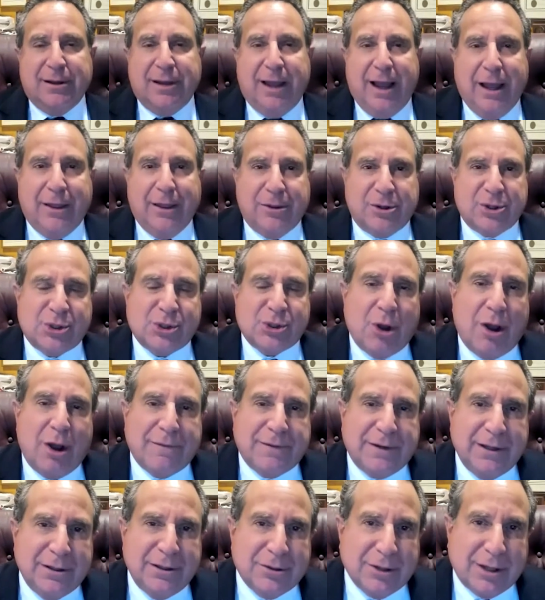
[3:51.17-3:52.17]
And the
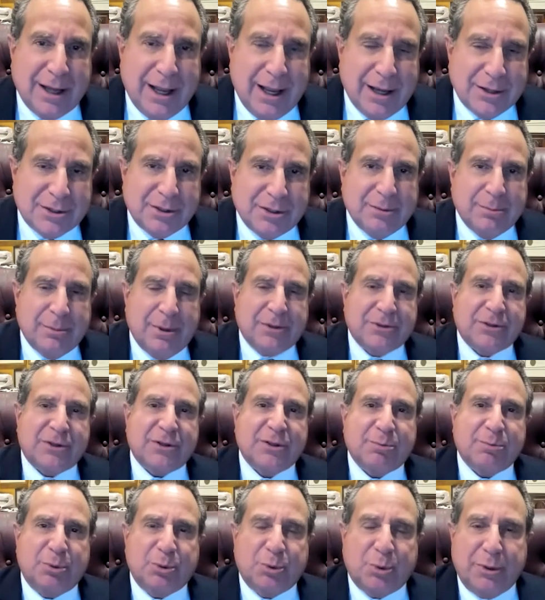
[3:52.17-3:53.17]
soft intercostal
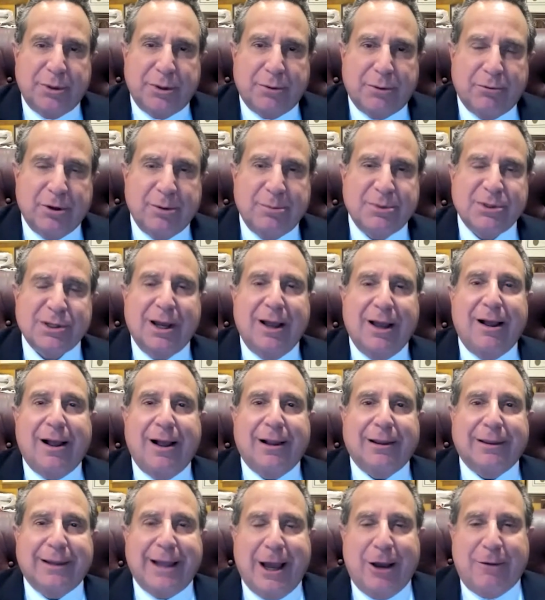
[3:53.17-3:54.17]
muscles between the ribs
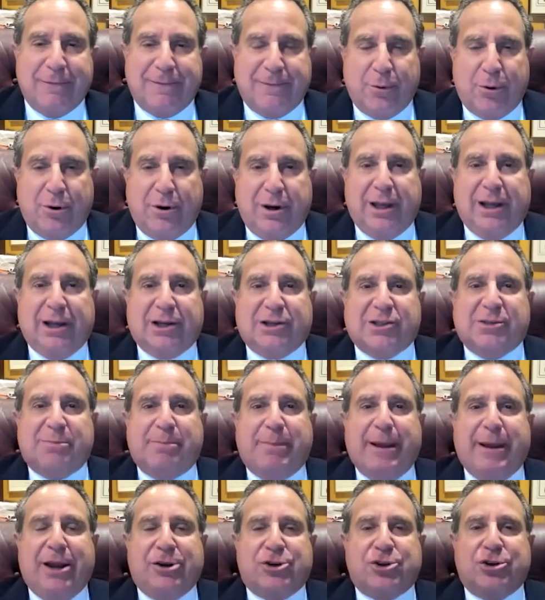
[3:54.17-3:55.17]
allow for
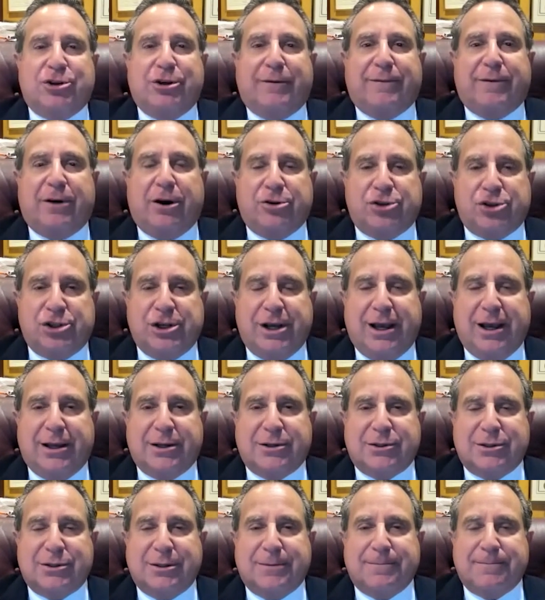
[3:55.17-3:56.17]
expansion of our
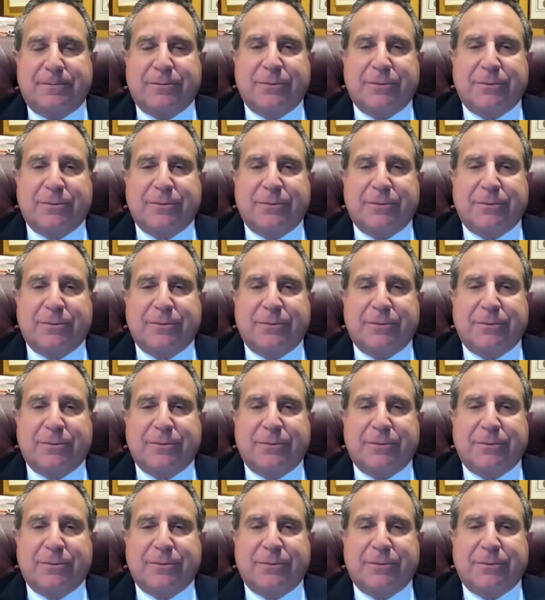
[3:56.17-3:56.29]
chest.